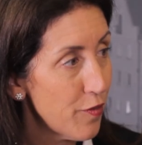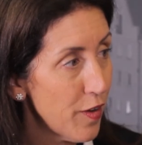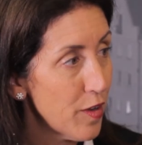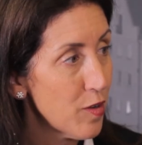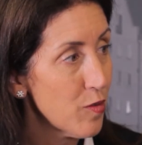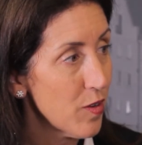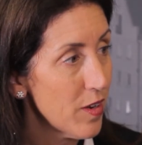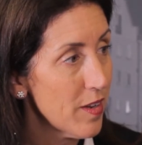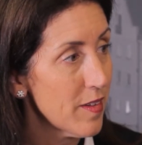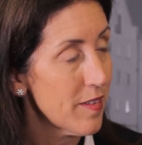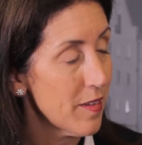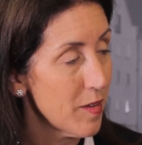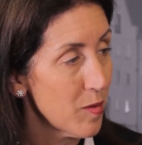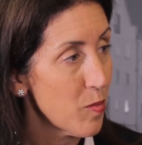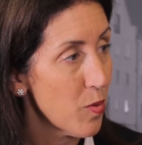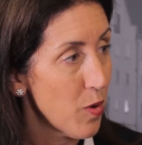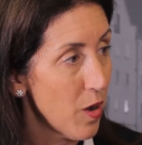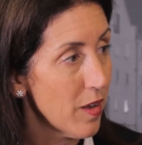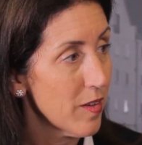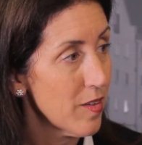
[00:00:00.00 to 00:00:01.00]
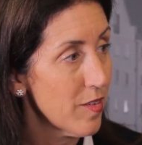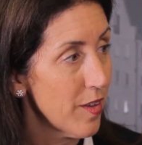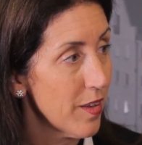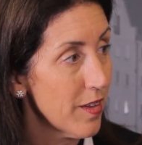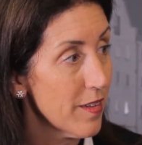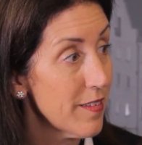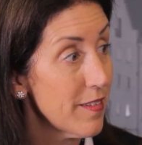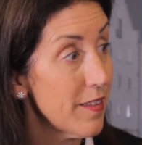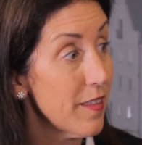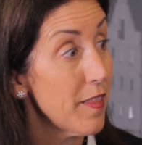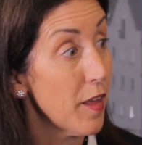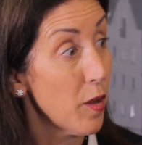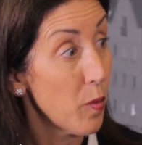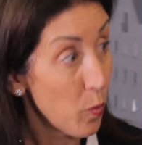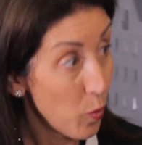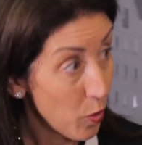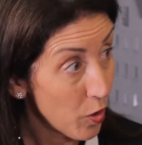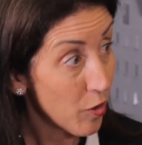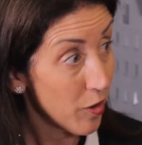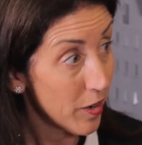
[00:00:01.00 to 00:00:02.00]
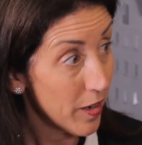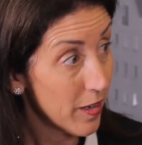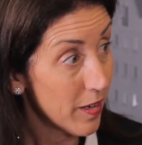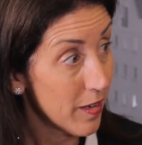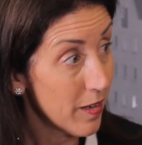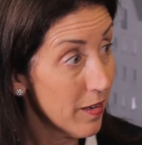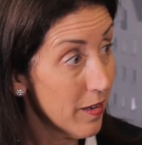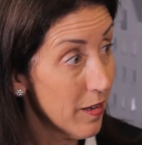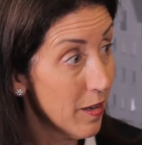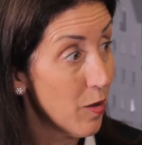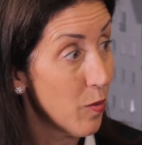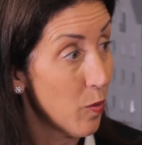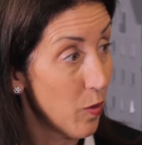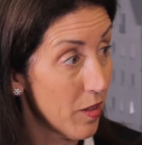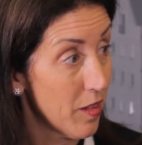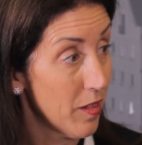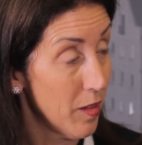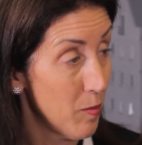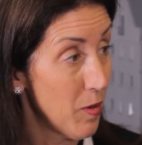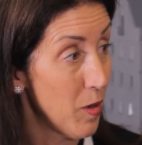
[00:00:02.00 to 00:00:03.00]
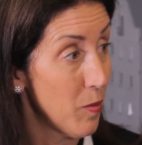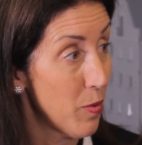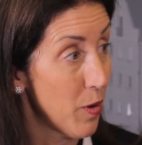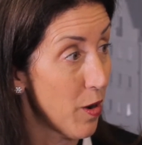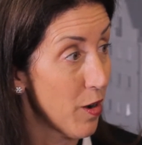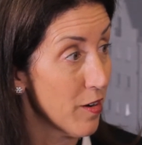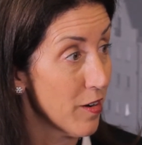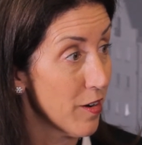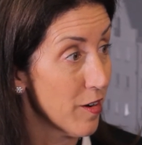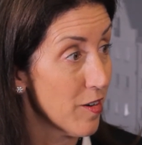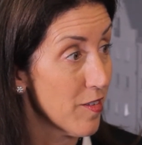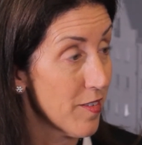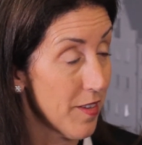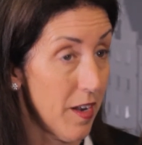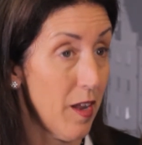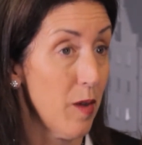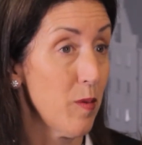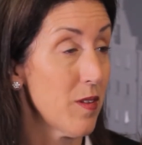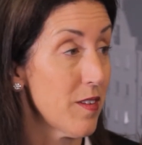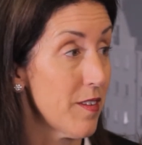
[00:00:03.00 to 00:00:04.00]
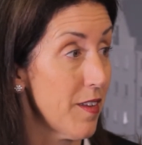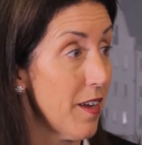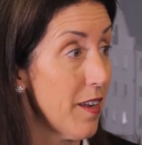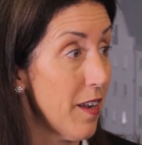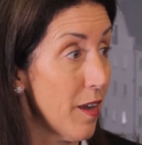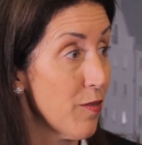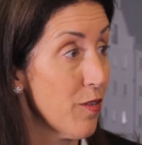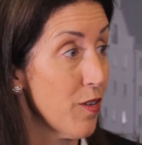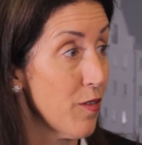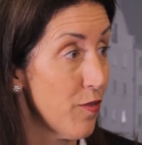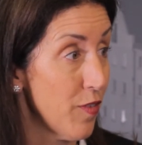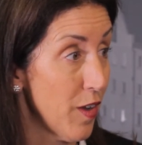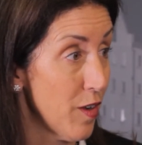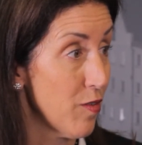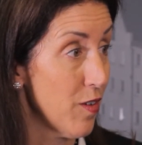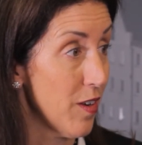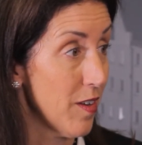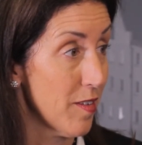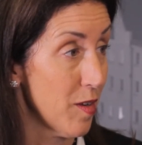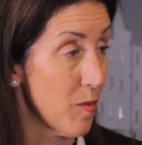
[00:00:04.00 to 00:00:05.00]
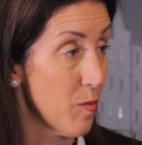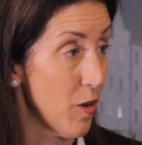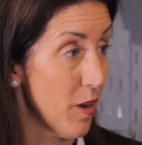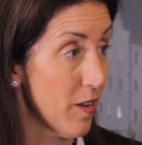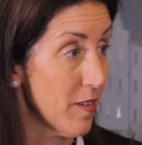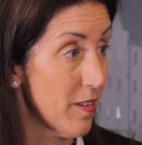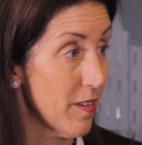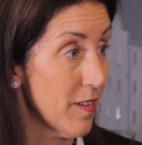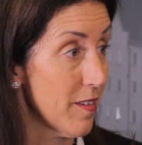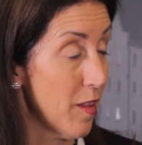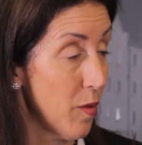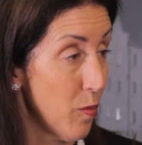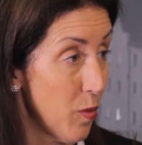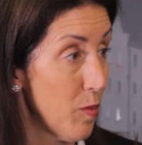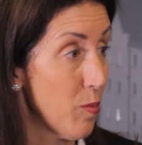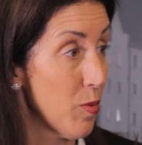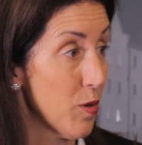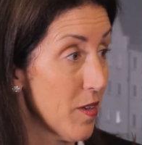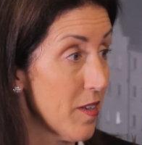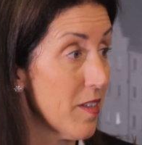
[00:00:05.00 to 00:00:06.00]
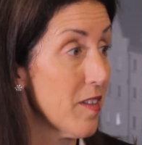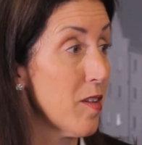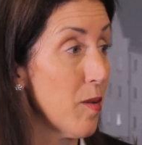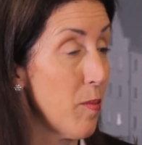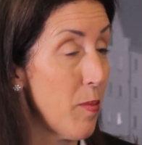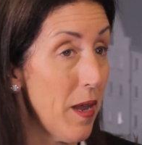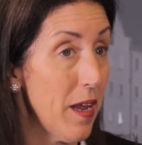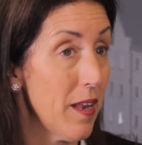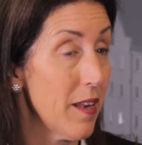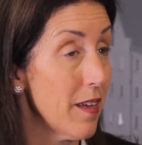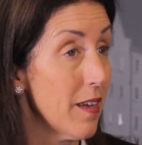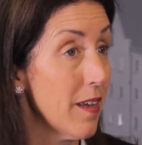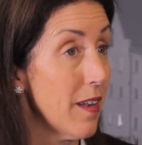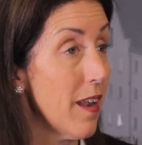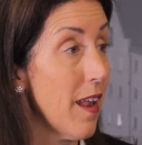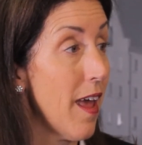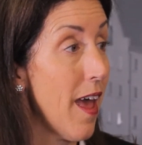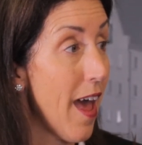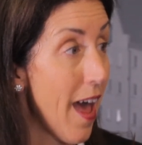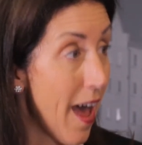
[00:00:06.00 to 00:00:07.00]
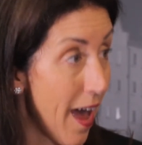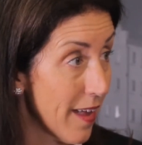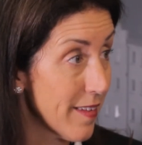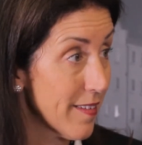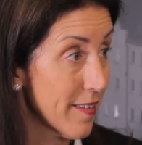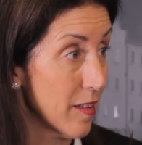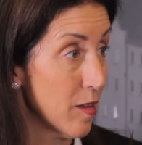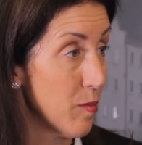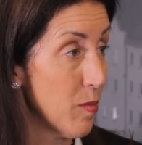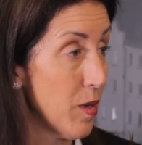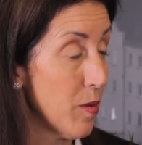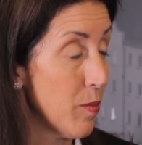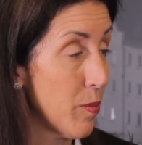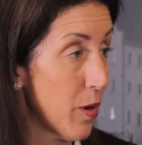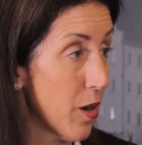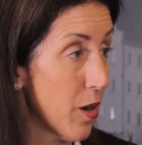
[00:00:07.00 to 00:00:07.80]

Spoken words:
fundraising process that we're in with limited partners, and I would say in every fundraising process that we participate in as a limited